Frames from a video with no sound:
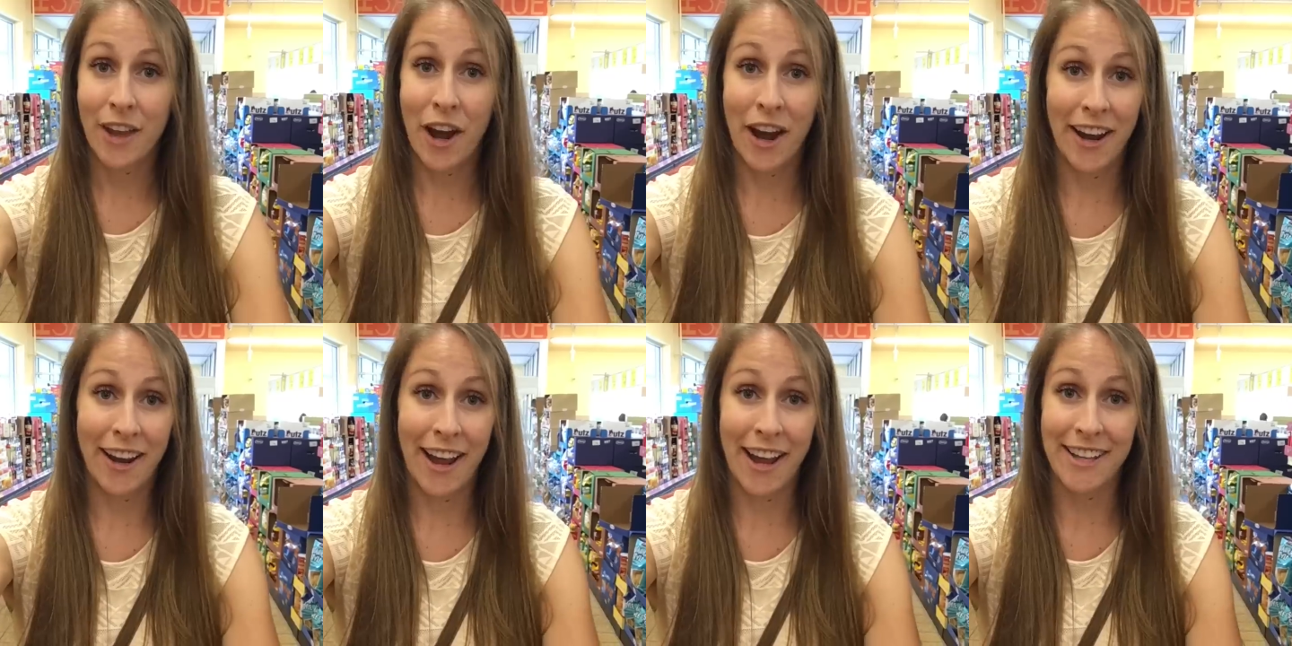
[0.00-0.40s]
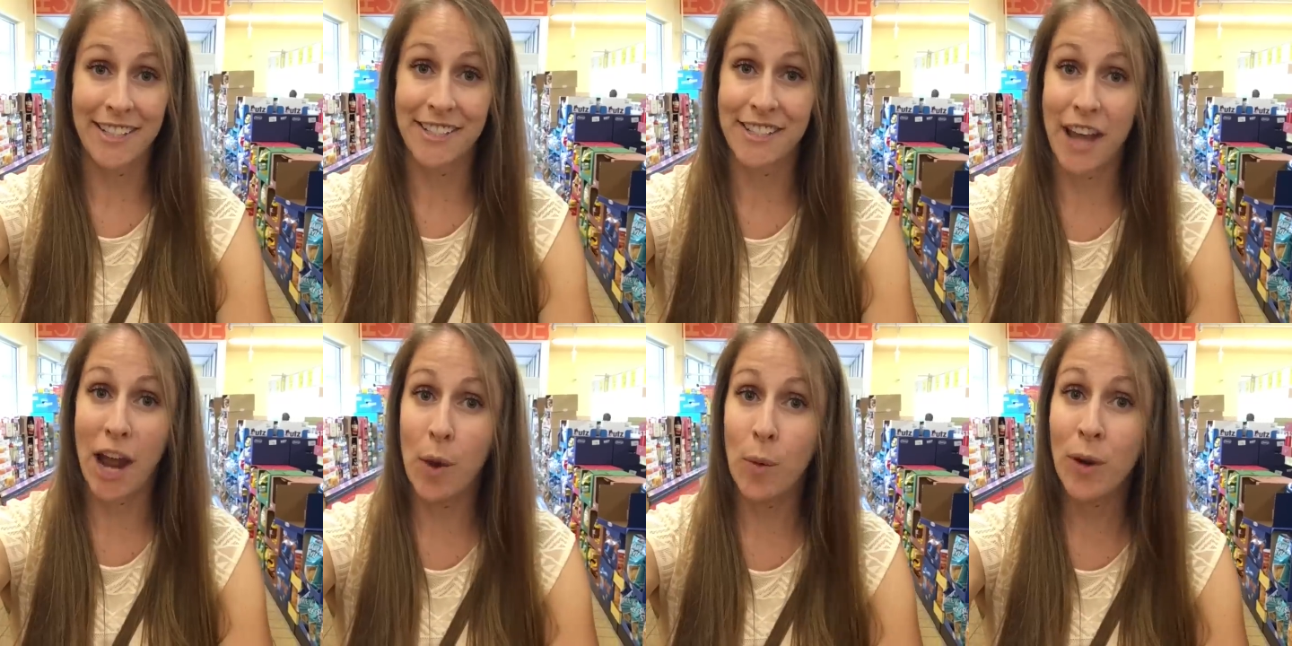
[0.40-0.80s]
Alright
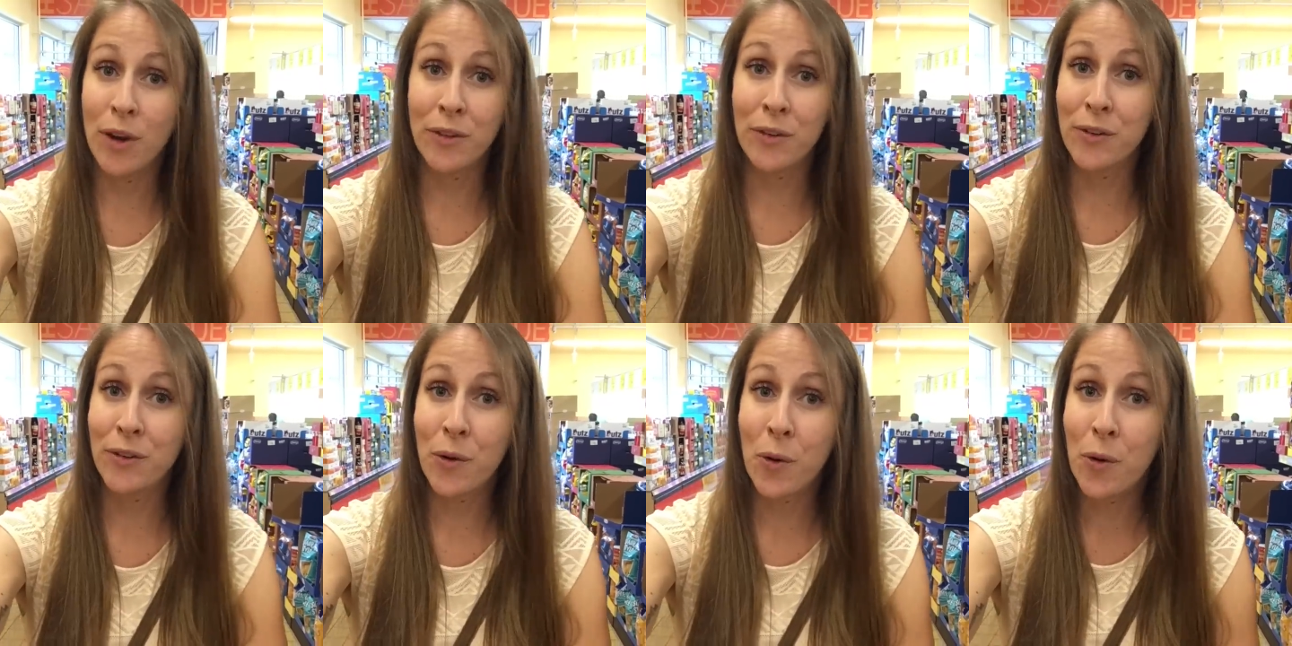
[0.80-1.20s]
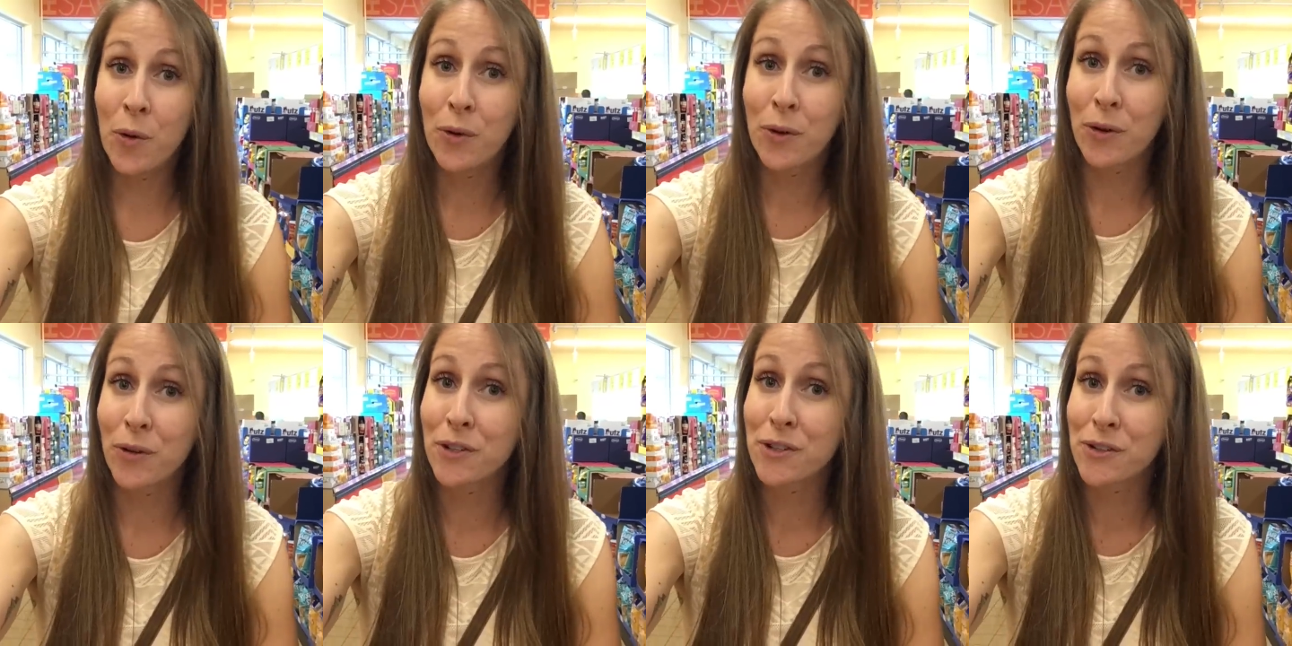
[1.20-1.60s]
guys, I walked through the
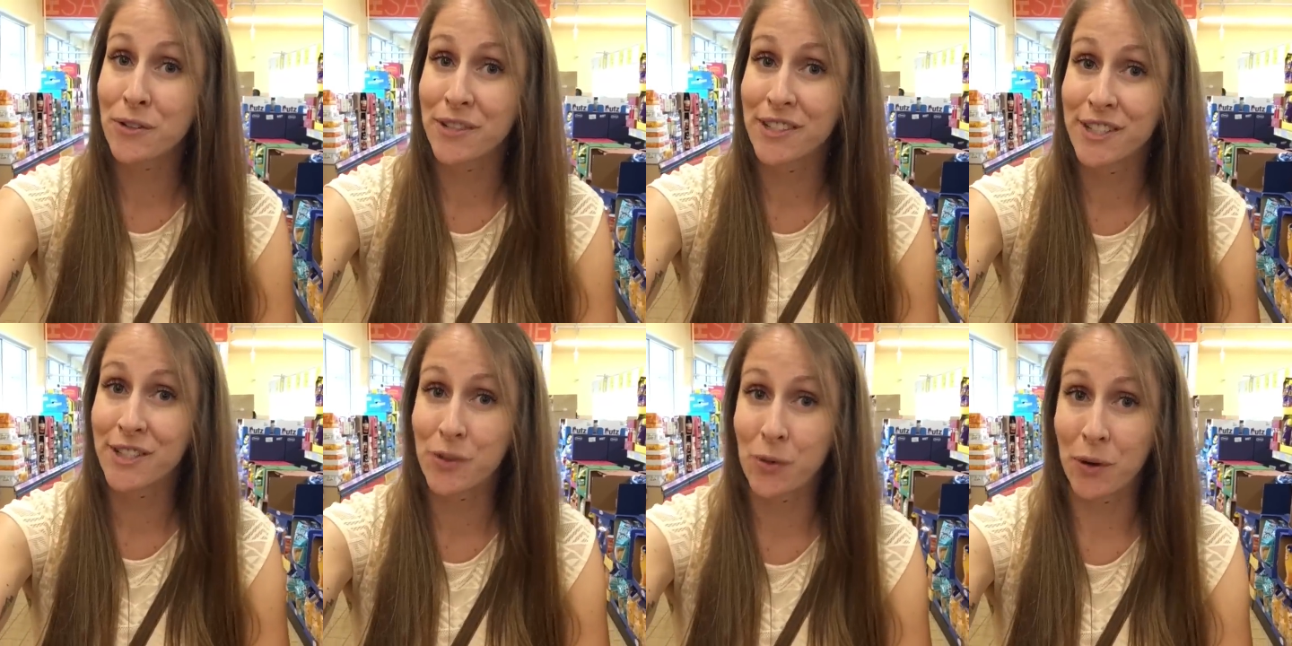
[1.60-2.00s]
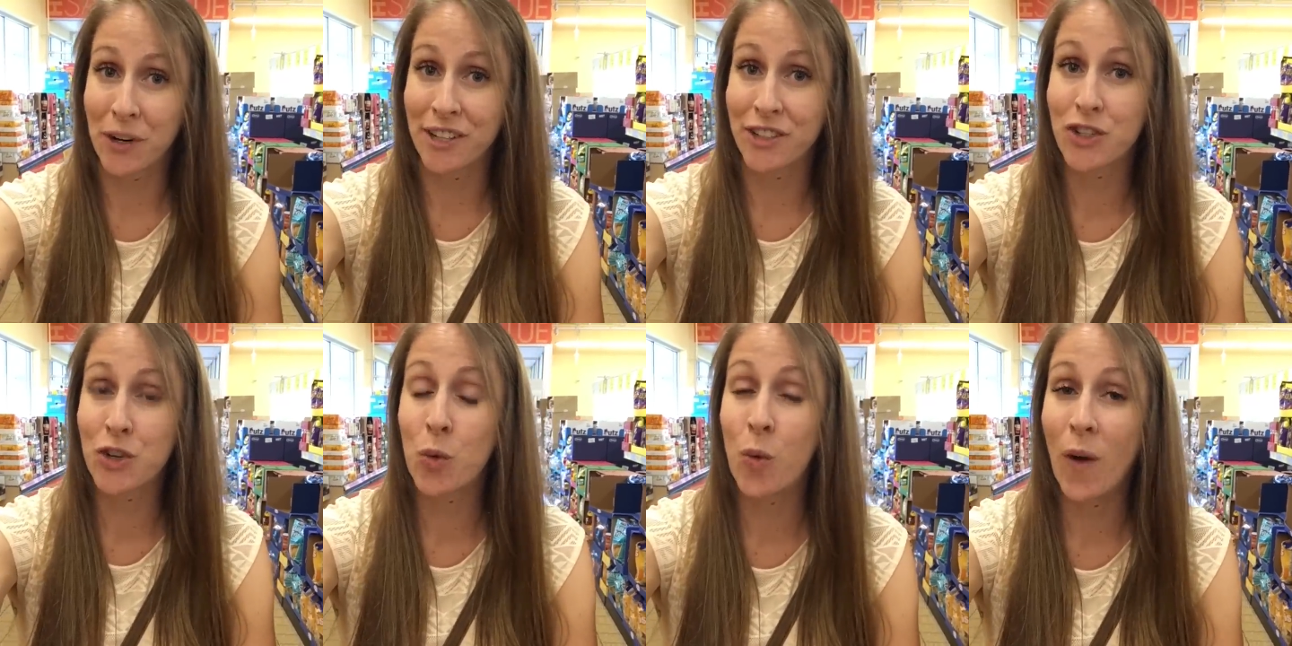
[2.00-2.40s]
whole grocery
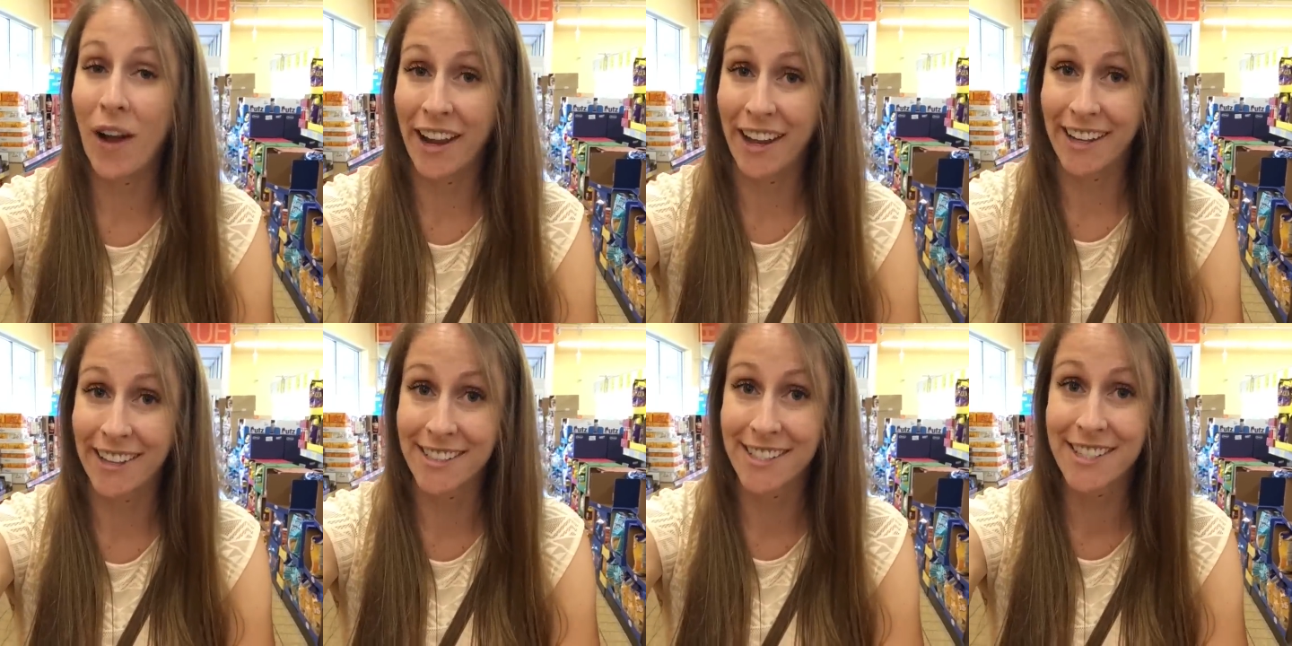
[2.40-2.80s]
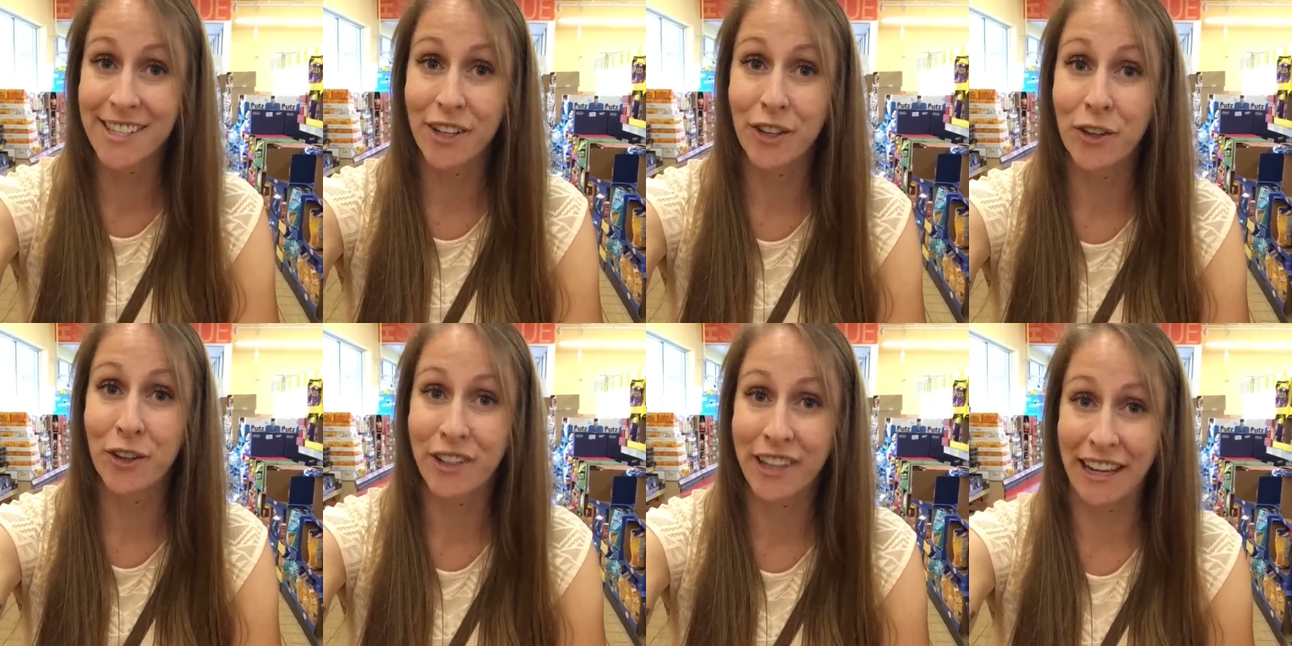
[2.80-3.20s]
store twice
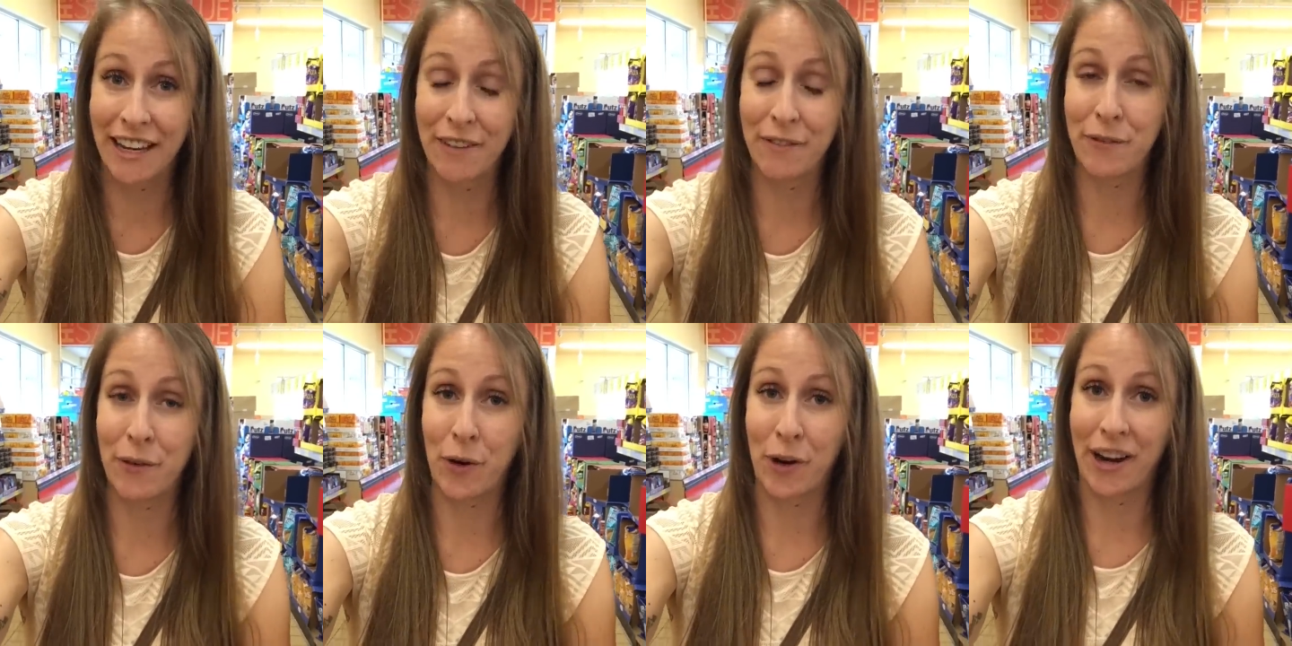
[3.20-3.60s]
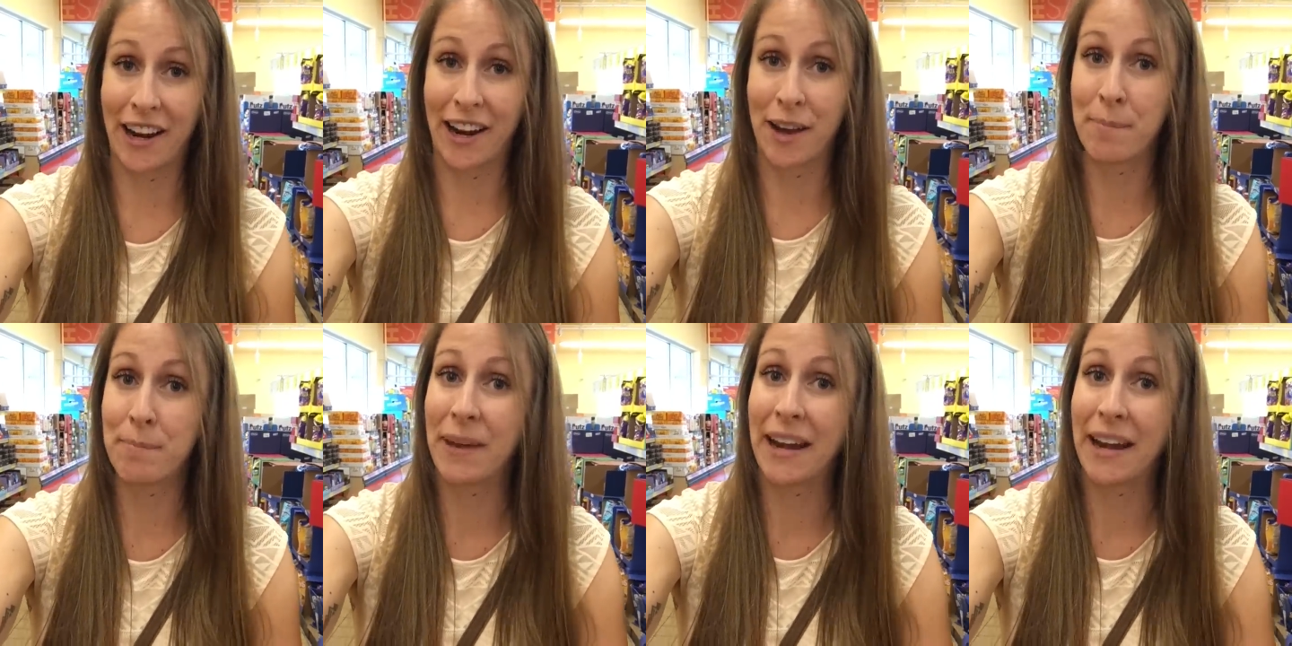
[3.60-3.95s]
looking for it,